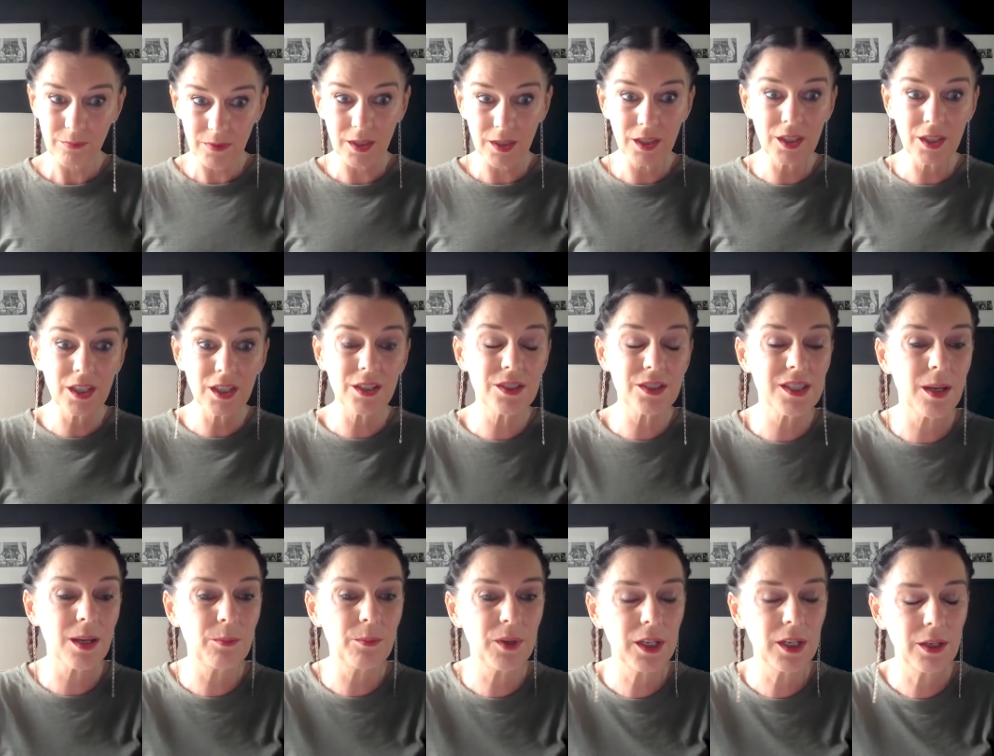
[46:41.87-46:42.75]
you know,
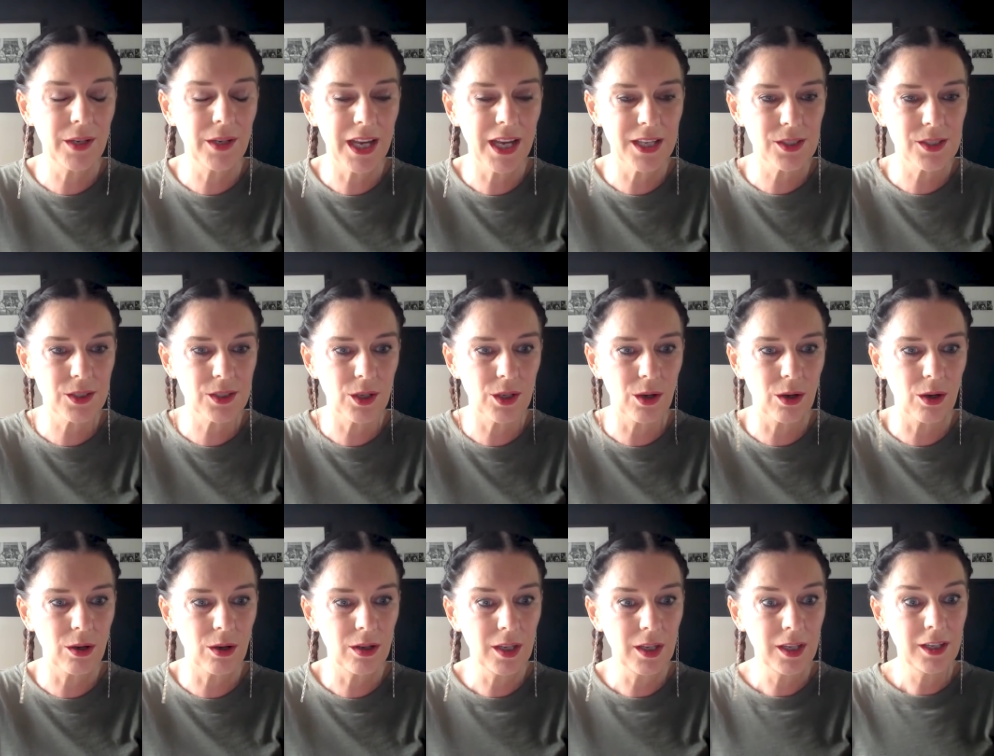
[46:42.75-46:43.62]
someone who has
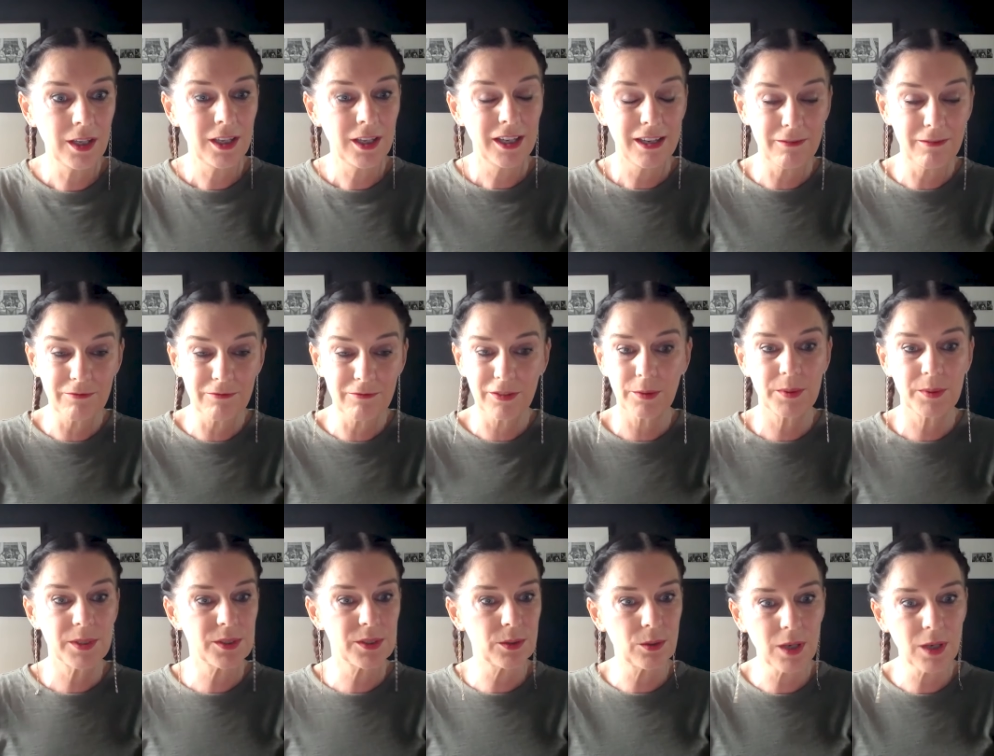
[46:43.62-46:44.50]
got
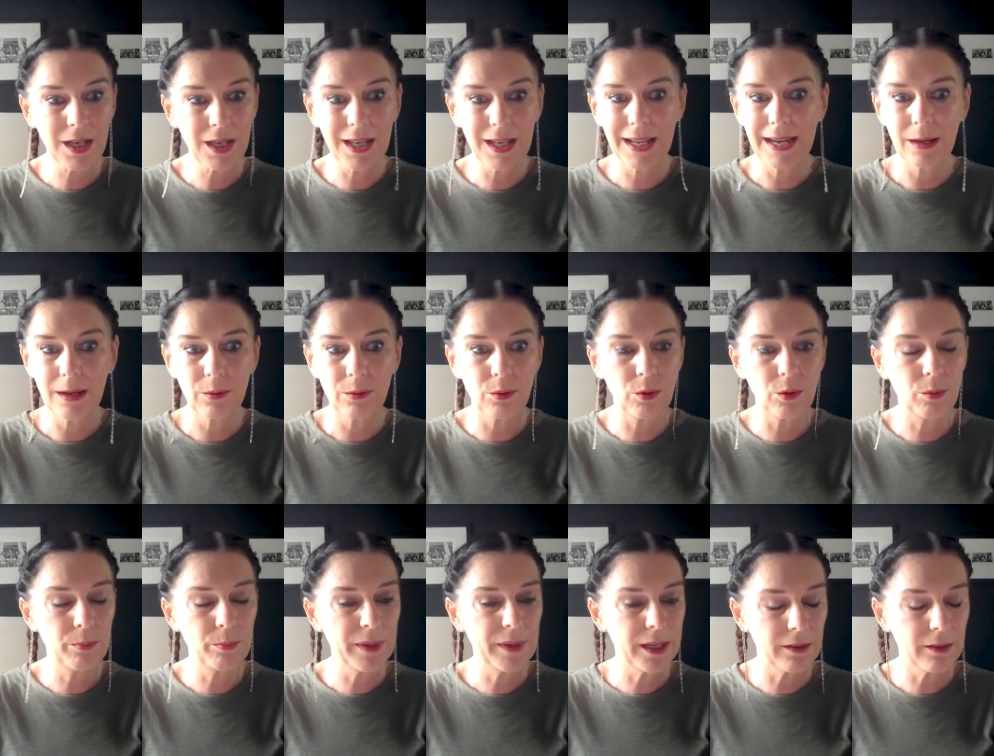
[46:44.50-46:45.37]
influence or clout or
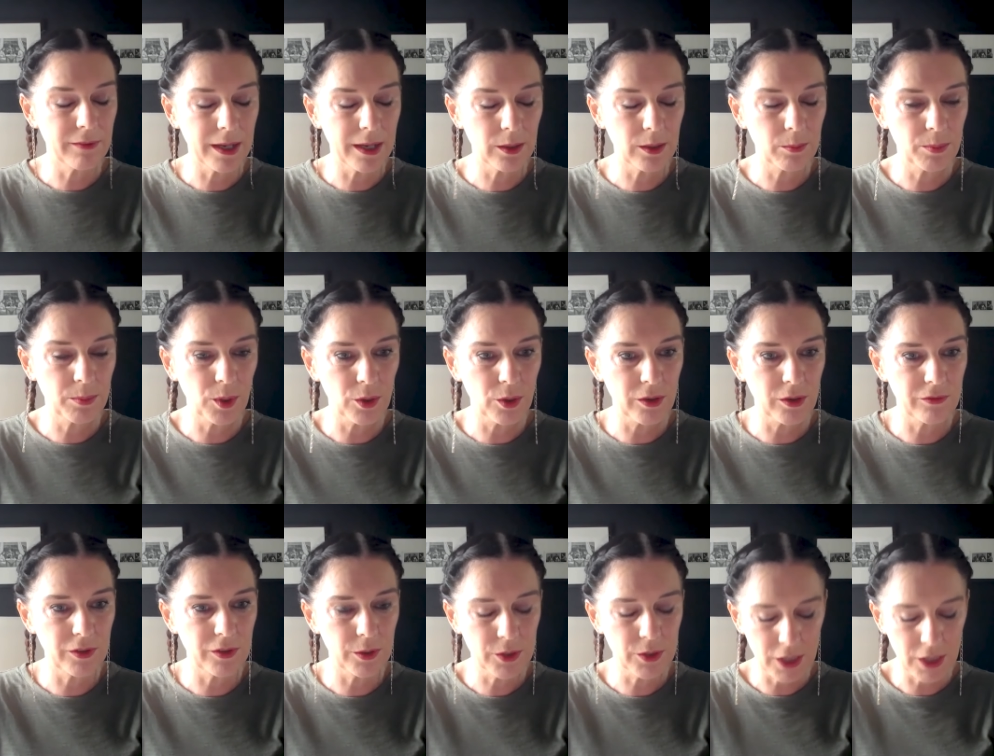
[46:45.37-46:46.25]
been around the block a
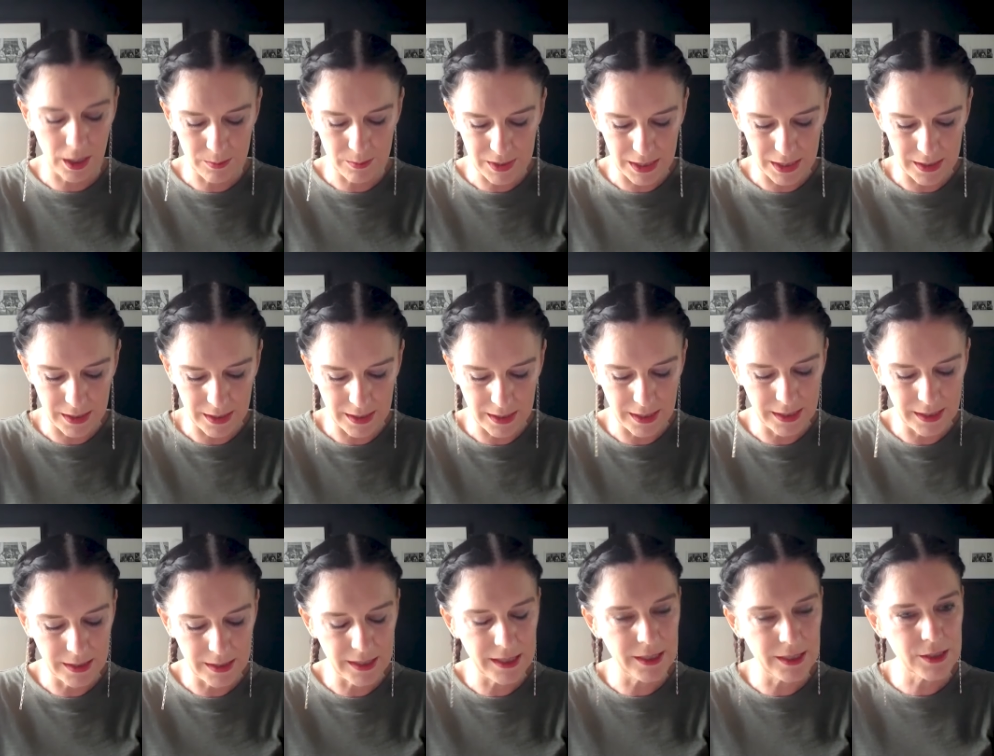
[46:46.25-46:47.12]
few times in the
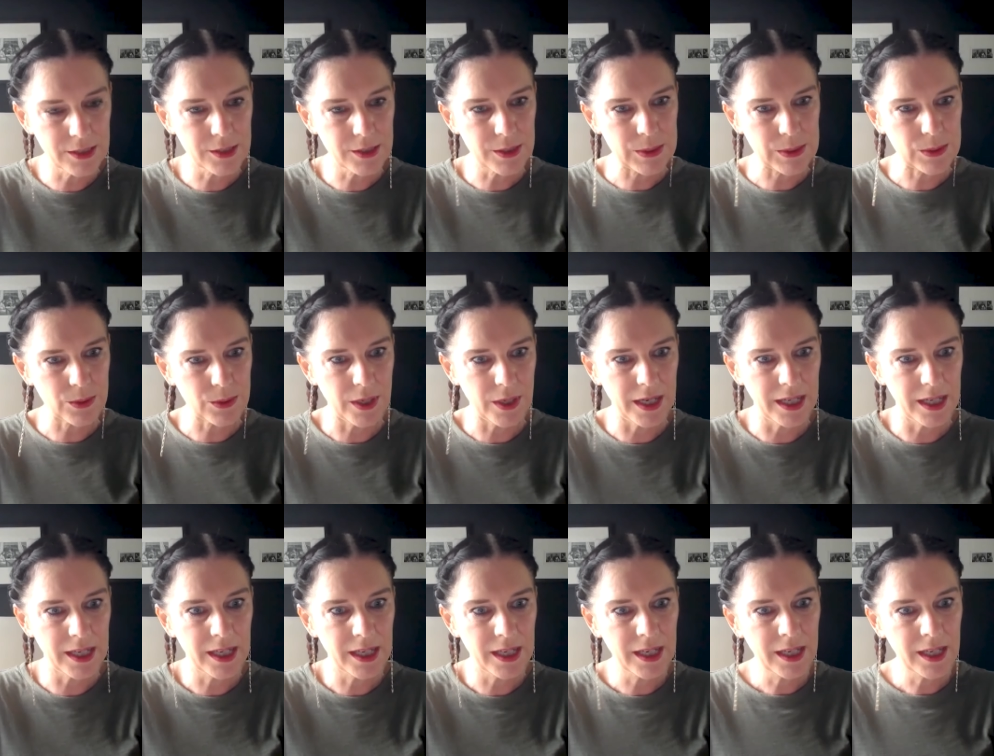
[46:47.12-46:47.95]
in the industry,